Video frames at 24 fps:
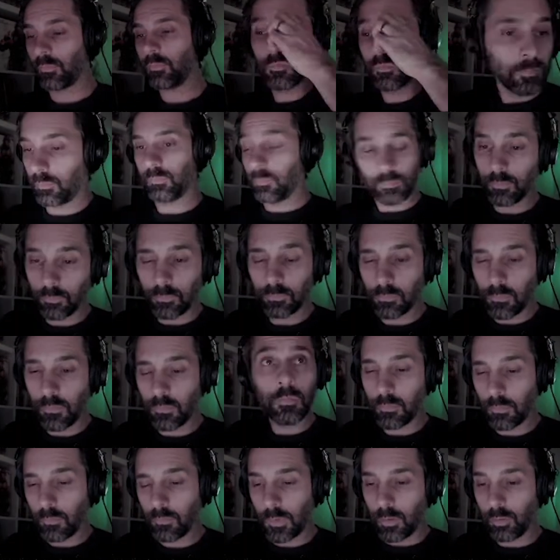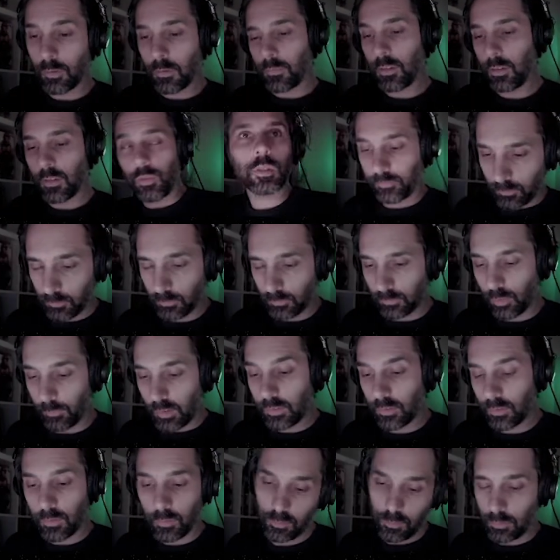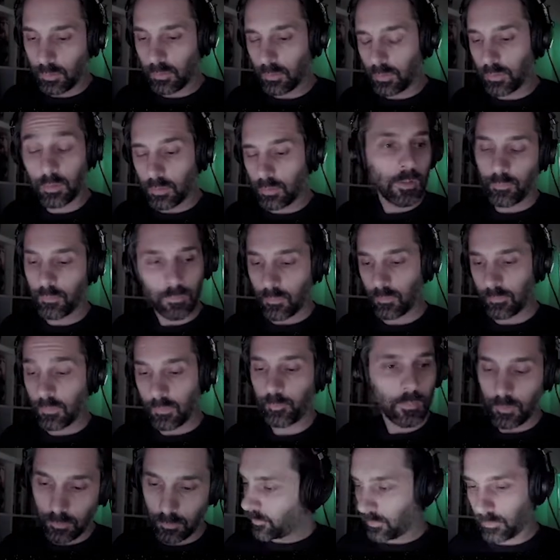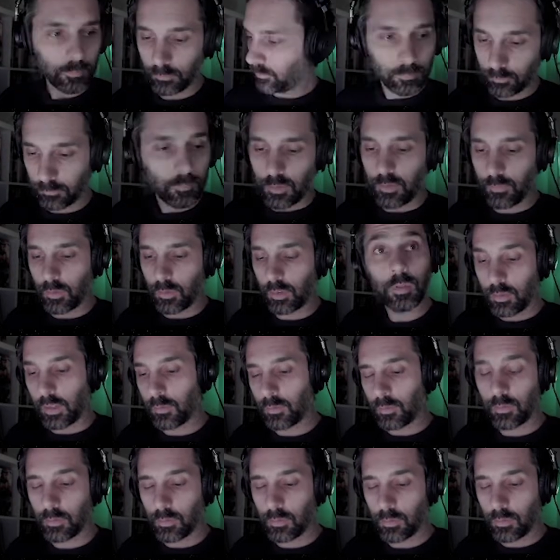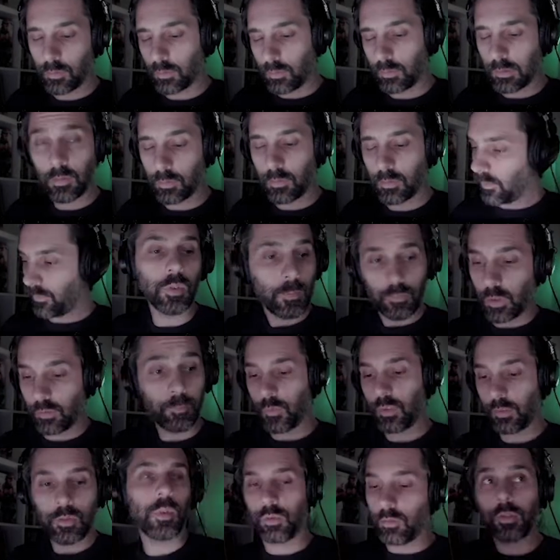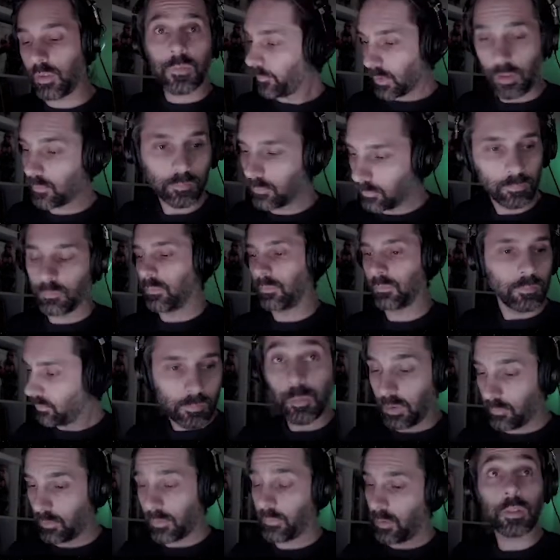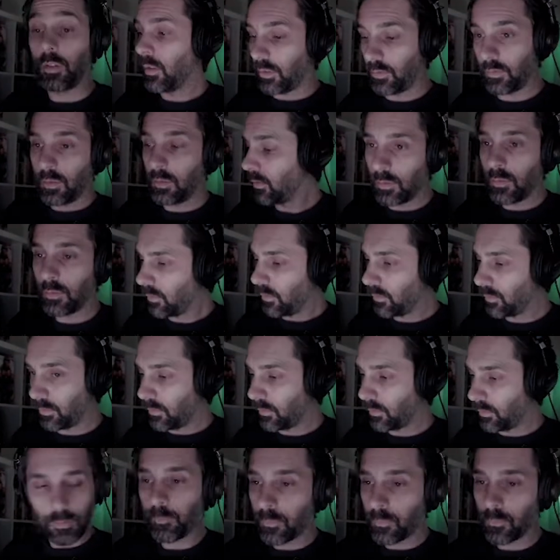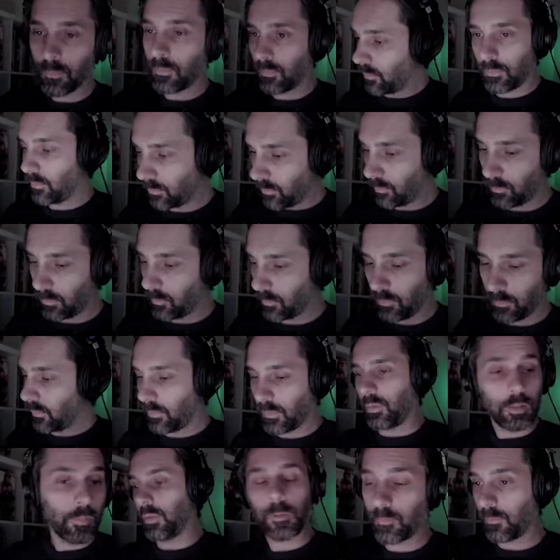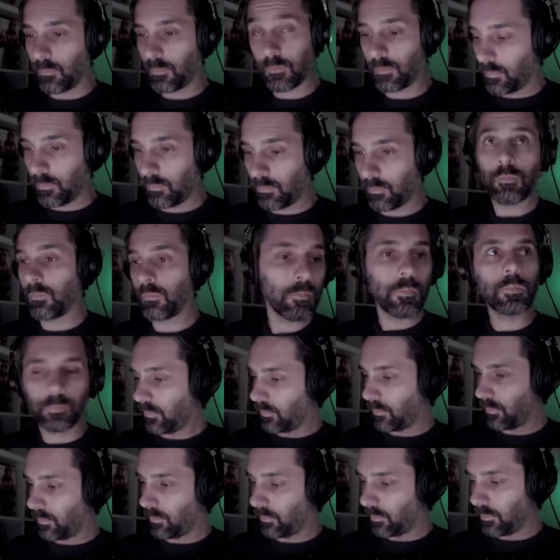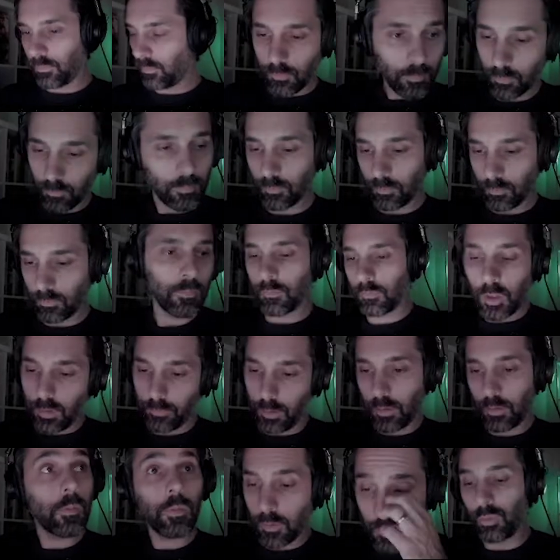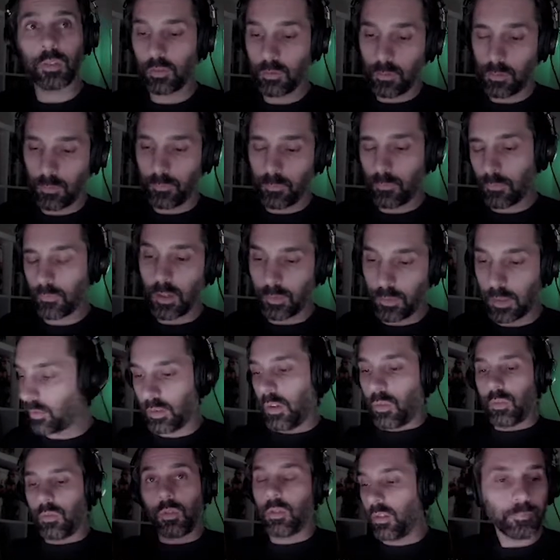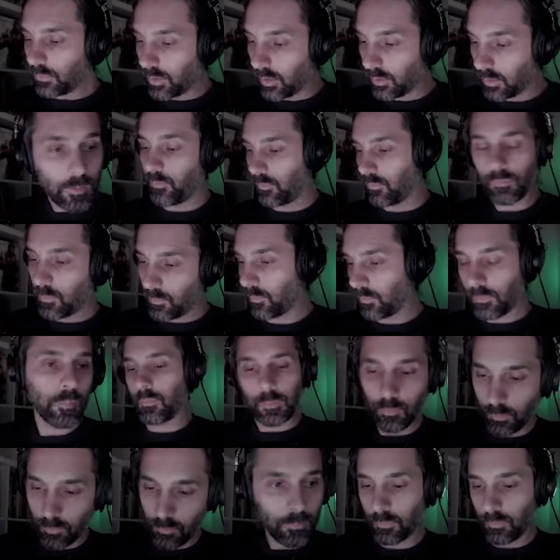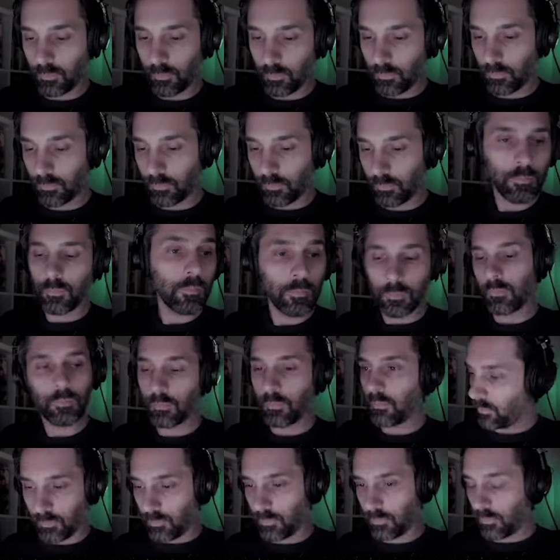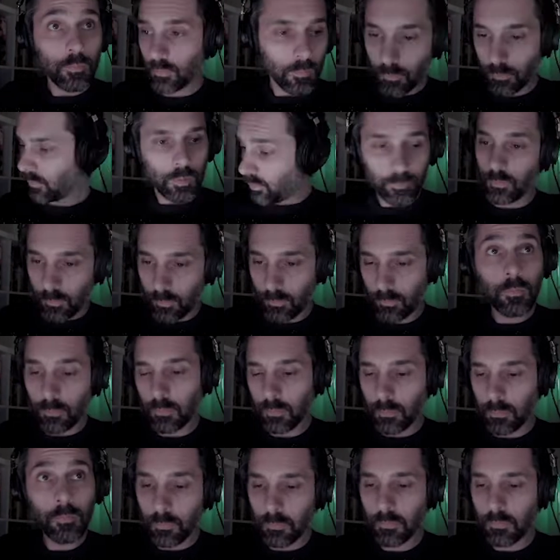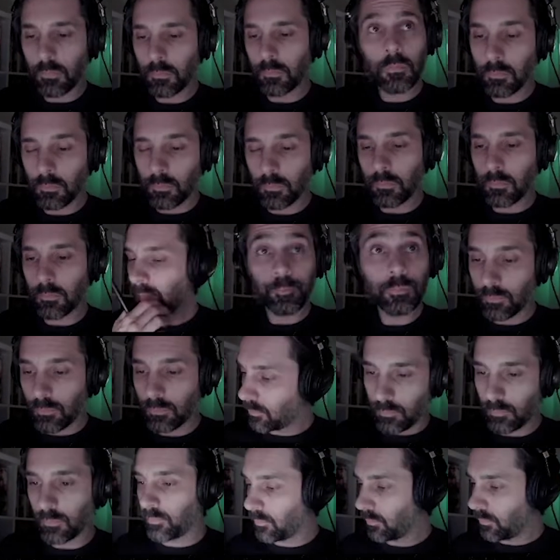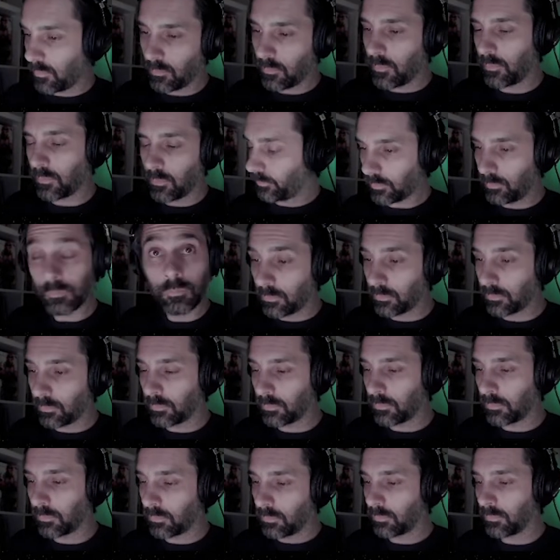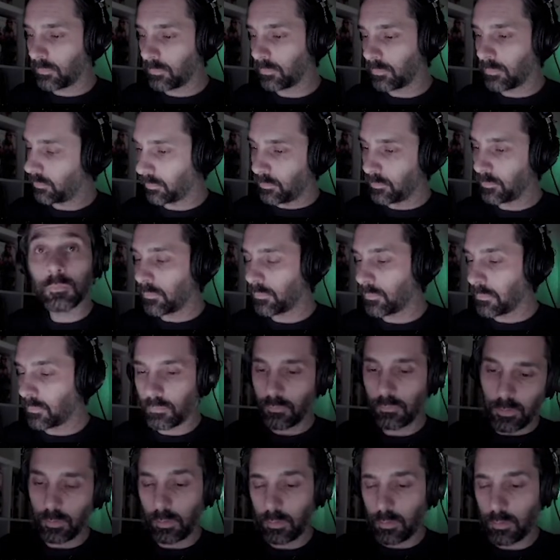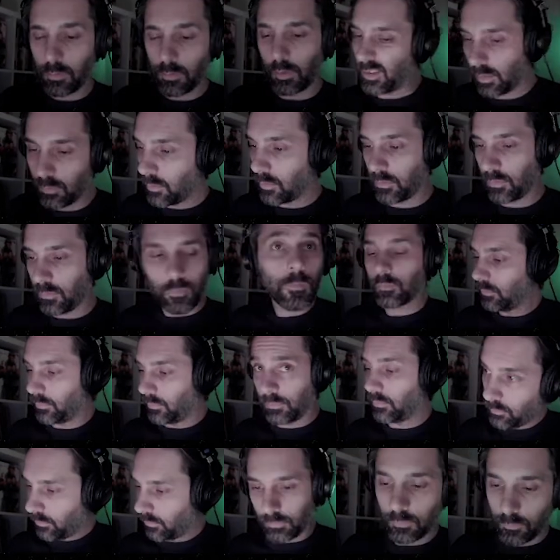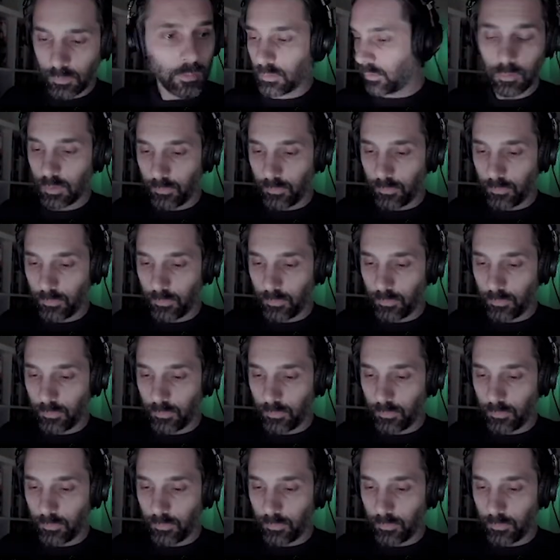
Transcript: I really wanted to do it justice. There's a lot to it. There's a foreground, background, there's a lot of detail, a lot of gore. I really wanted to capture that. I kept it pretty true to the OG art, but I sort of put a bit more of my own kind of spin on it.